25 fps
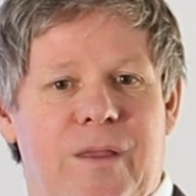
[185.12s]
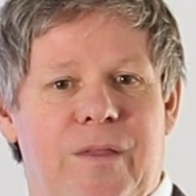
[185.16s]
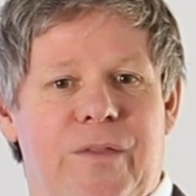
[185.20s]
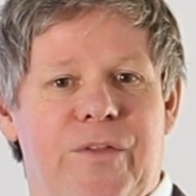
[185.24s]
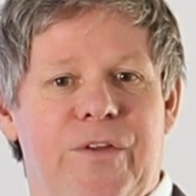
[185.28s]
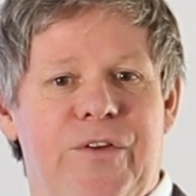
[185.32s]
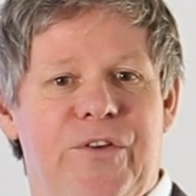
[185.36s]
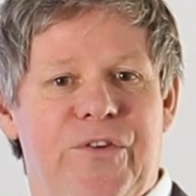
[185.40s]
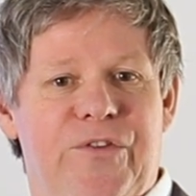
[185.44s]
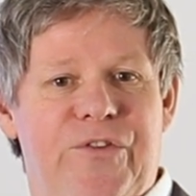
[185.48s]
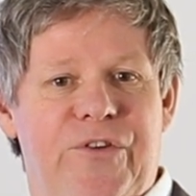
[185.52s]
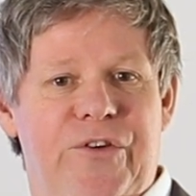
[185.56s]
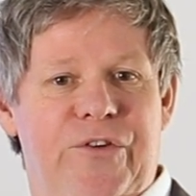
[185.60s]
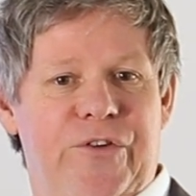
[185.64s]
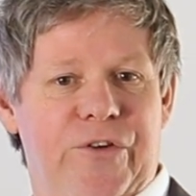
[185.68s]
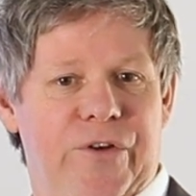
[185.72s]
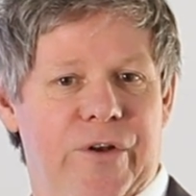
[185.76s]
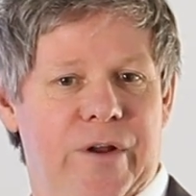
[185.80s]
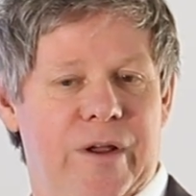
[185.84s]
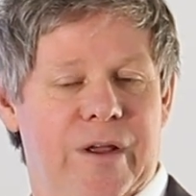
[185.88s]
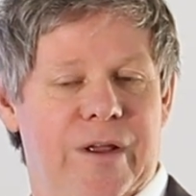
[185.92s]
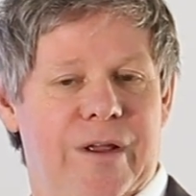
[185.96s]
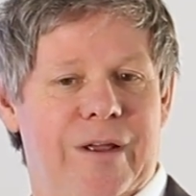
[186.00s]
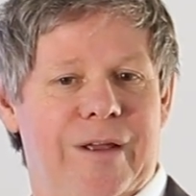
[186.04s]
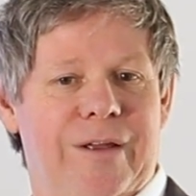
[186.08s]
the
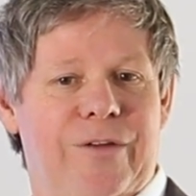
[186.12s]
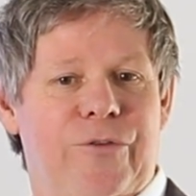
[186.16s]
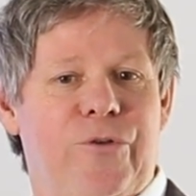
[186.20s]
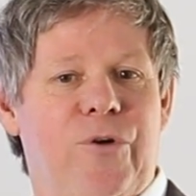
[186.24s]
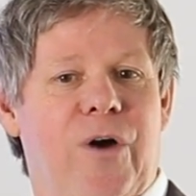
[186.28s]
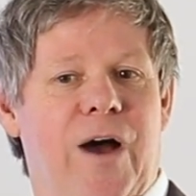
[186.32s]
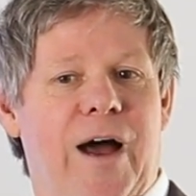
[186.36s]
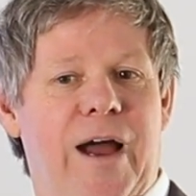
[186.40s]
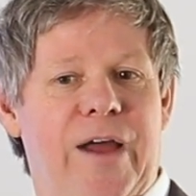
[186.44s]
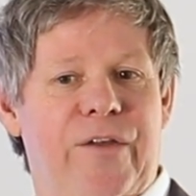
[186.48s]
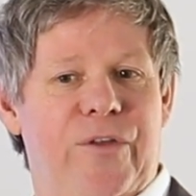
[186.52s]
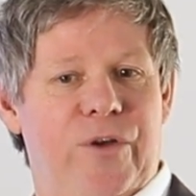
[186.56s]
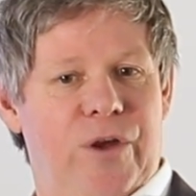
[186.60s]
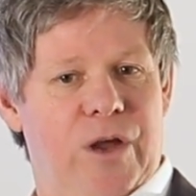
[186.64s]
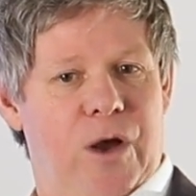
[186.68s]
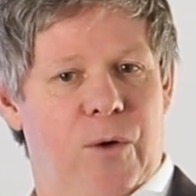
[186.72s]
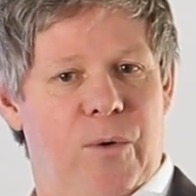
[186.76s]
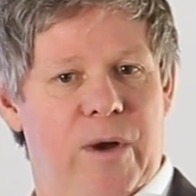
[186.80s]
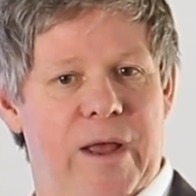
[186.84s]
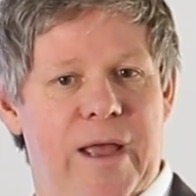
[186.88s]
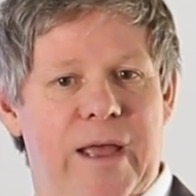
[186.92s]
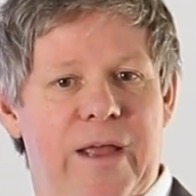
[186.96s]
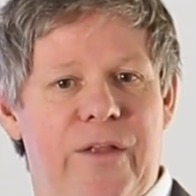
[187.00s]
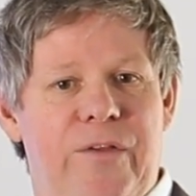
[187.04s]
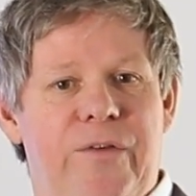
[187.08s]
decision to either
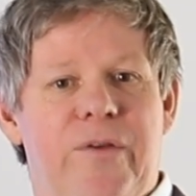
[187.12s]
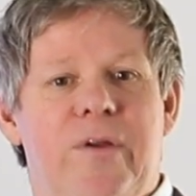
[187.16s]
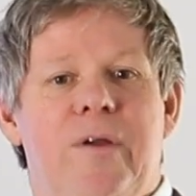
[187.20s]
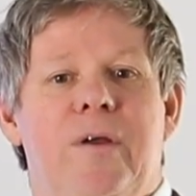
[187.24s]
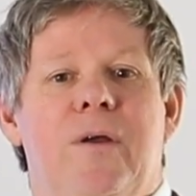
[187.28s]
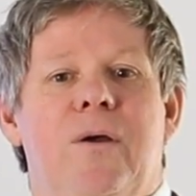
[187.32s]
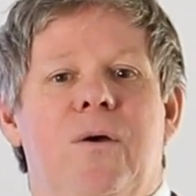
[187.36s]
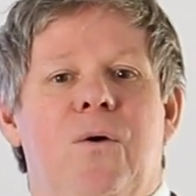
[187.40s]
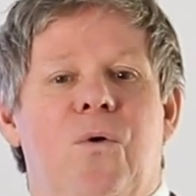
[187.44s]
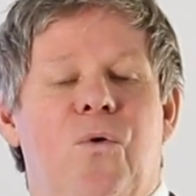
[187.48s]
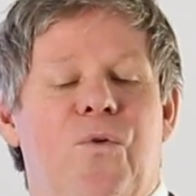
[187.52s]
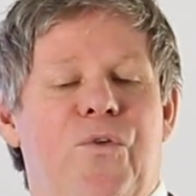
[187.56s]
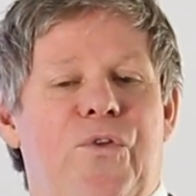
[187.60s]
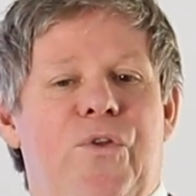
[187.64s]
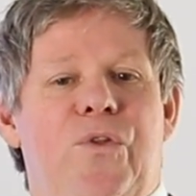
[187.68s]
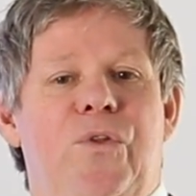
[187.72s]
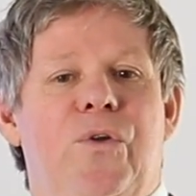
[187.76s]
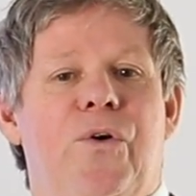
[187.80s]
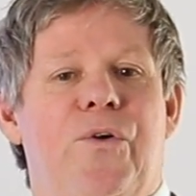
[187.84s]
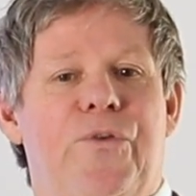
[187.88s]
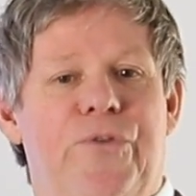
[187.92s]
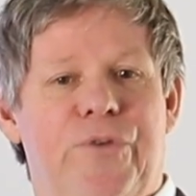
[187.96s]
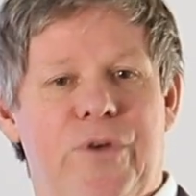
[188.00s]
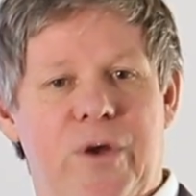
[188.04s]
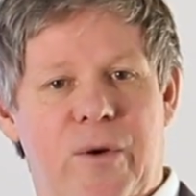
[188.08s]
go ahead or to
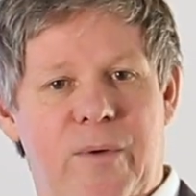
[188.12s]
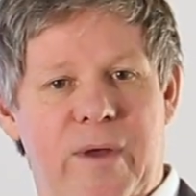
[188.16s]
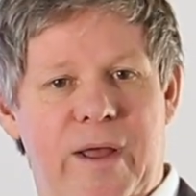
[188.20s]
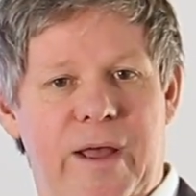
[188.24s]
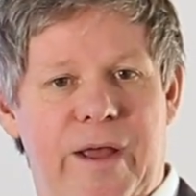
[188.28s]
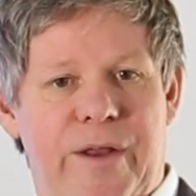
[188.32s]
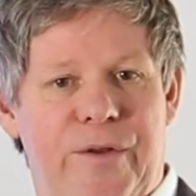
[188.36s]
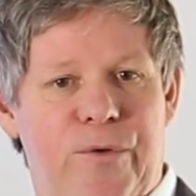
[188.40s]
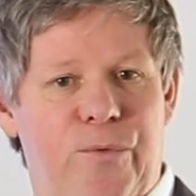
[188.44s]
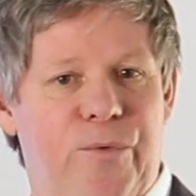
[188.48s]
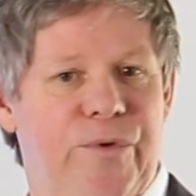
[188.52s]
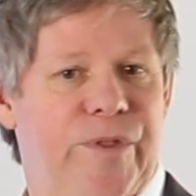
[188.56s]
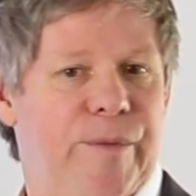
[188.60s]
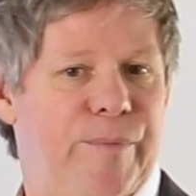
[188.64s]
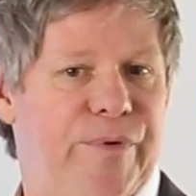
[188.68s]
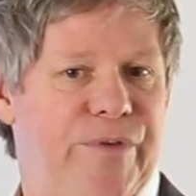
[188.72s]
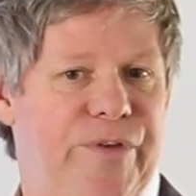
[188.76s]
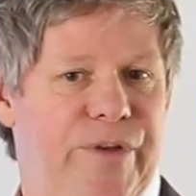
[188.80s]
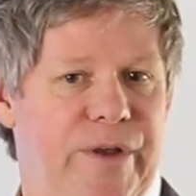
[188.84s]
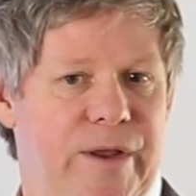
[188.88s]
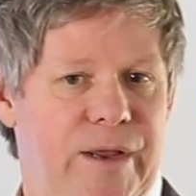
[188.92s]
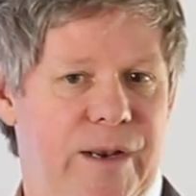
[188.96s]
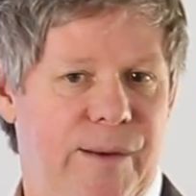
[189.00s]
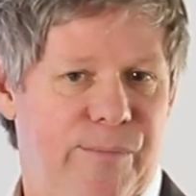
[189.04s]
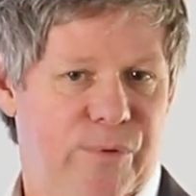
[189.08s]
not go ahead with a
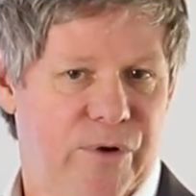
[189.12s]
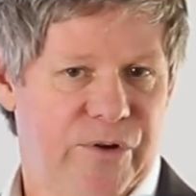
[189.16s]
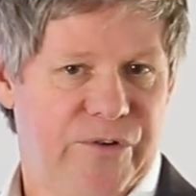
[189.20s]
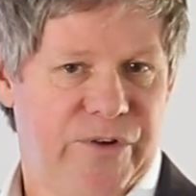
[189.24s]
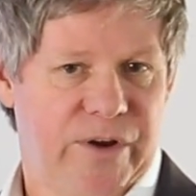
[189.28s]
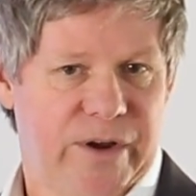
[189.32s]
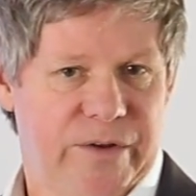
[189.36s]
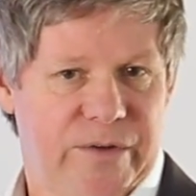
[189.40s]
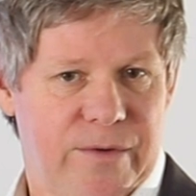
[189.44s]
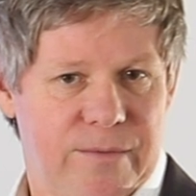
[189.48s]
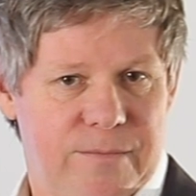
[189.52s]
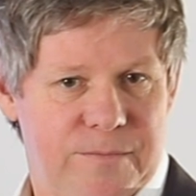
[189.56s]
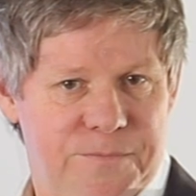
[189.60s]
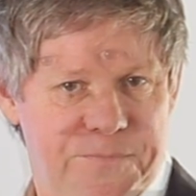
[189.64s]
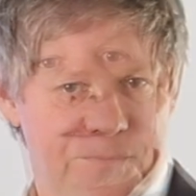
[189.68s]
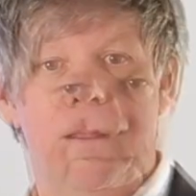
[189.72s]
particular project.